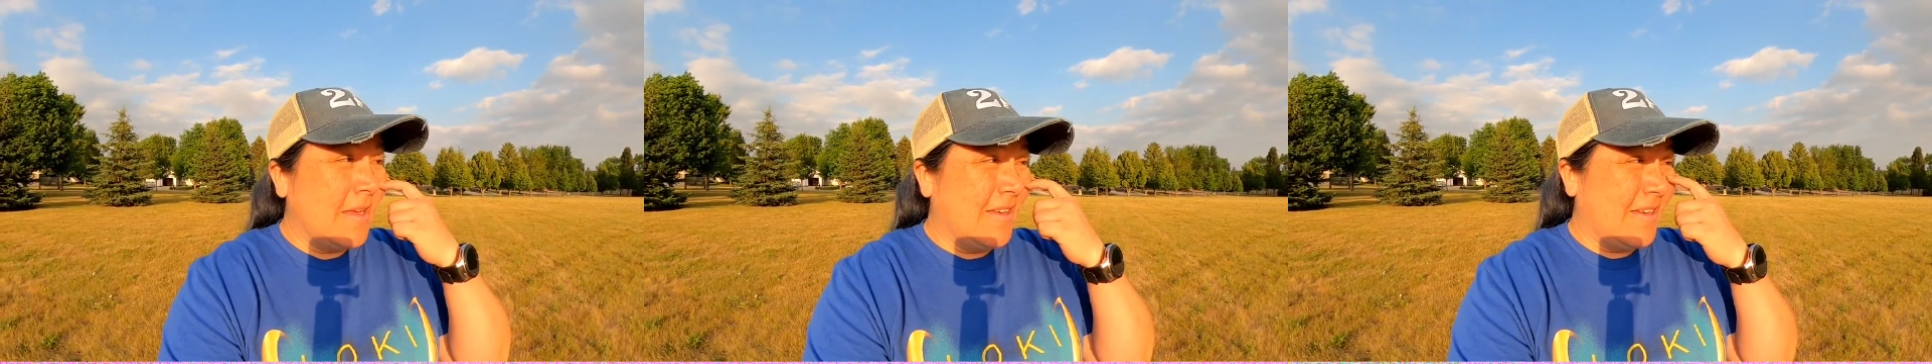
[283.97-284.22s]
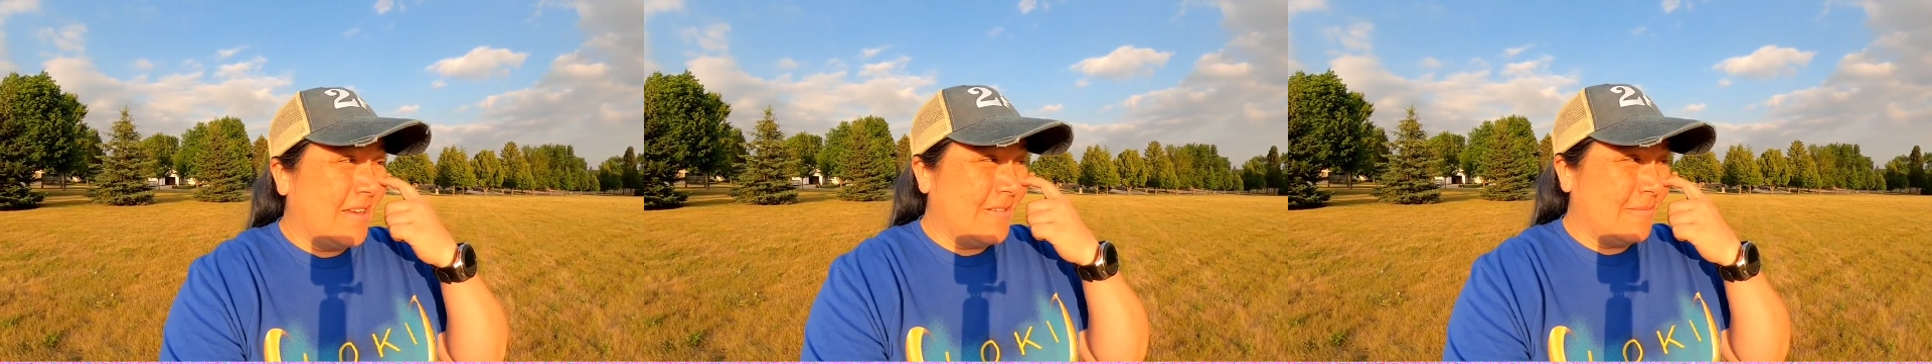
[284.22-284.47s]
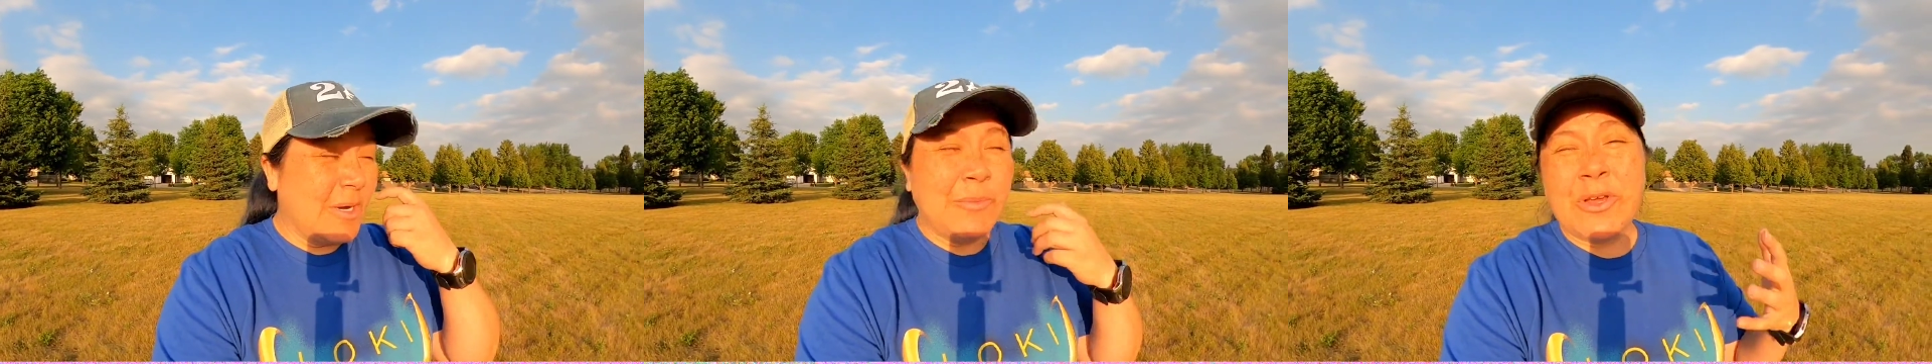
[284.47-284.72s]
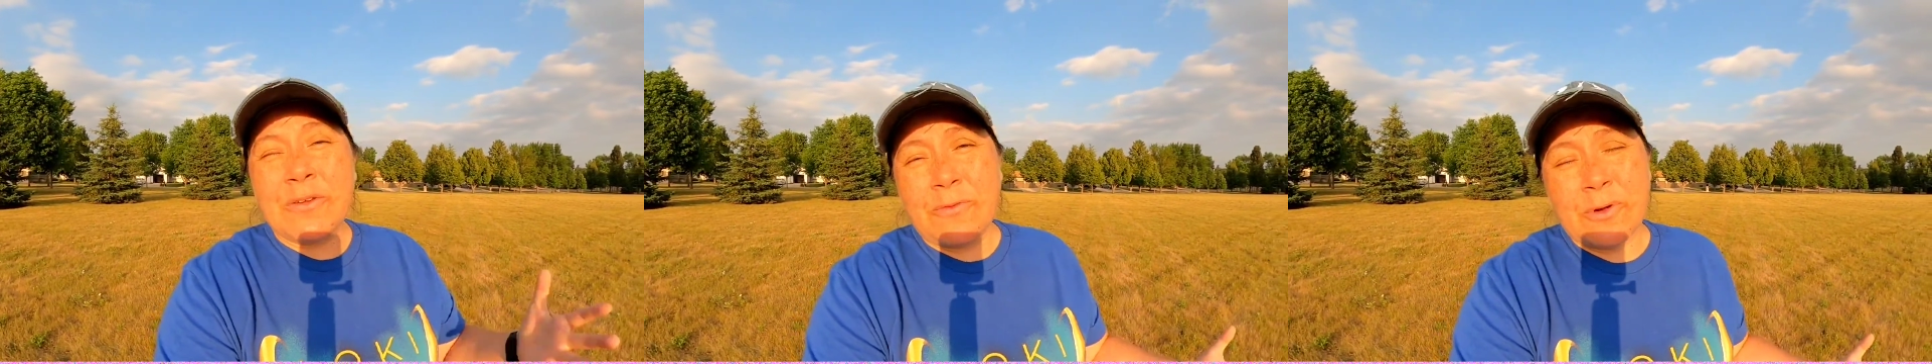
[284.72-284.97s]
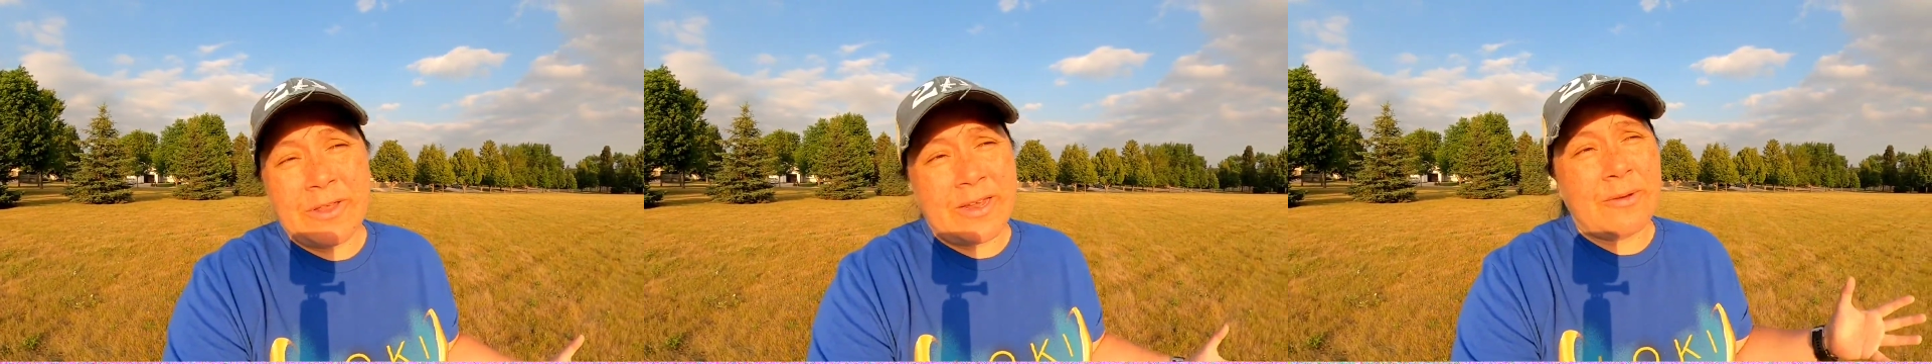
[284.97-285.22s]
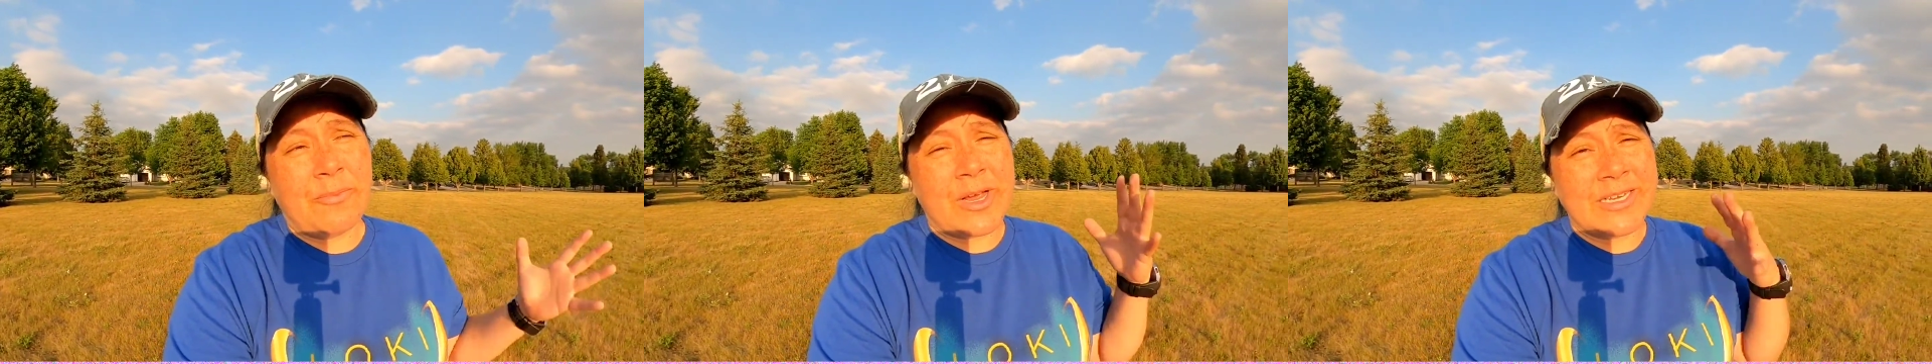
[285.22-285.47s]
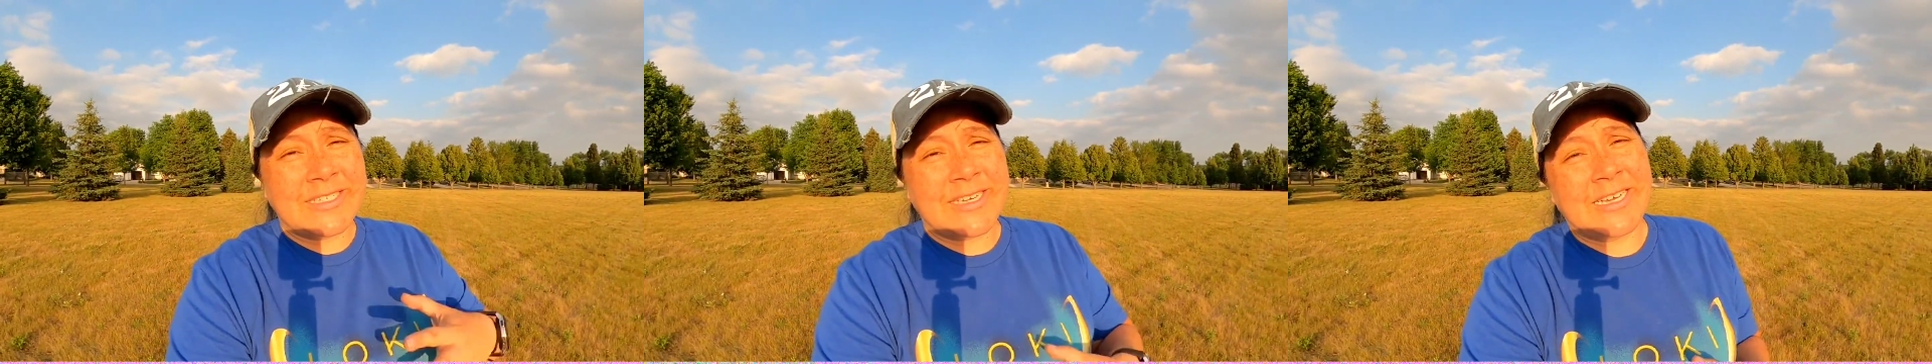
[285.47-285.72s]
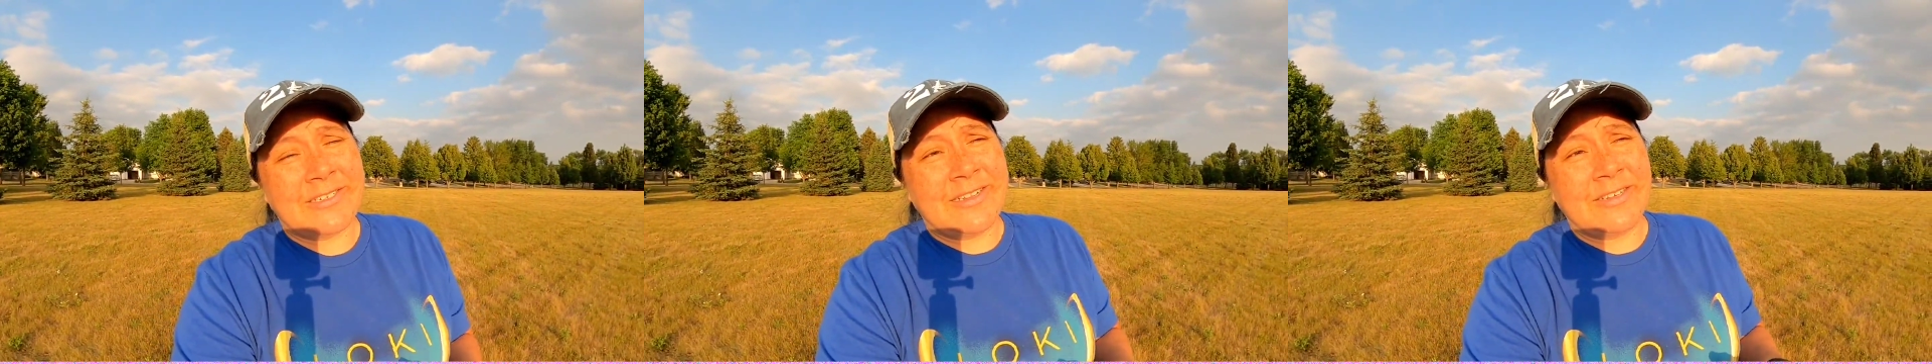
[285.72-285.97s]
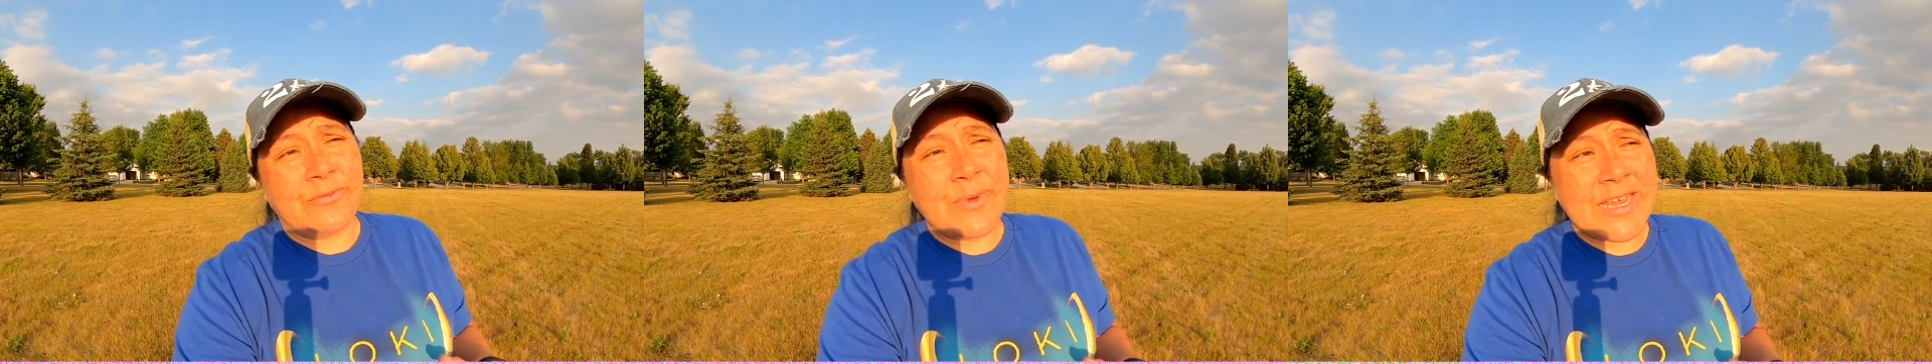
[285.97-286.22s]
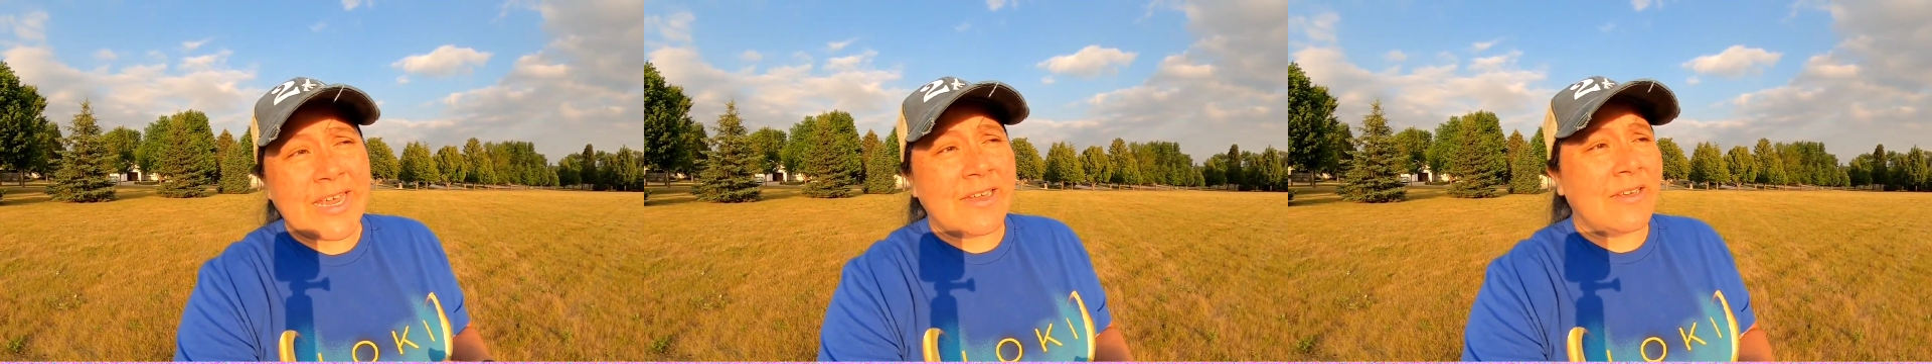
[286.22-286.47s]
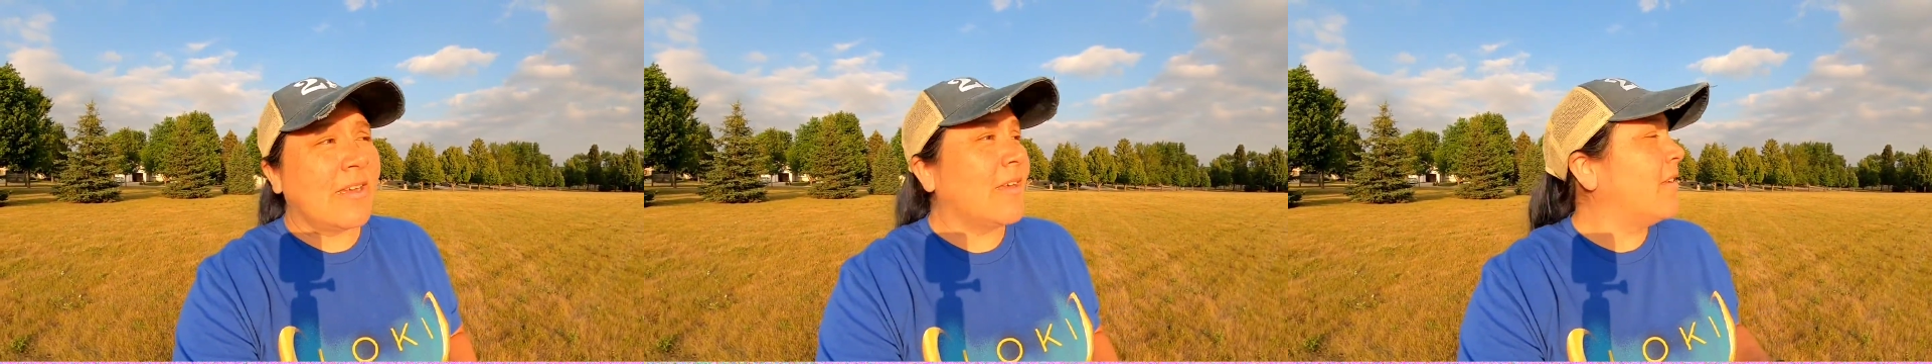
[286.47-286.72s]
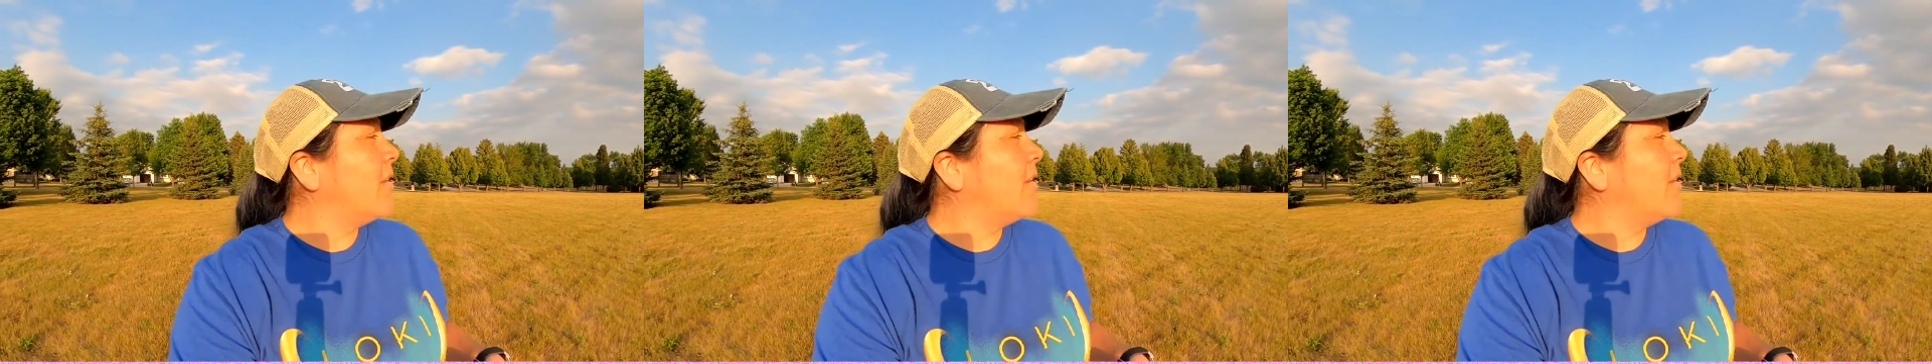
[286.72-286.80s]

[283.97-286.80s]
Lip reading: but I'm looking forward to that. I'll probably catch that this weekend,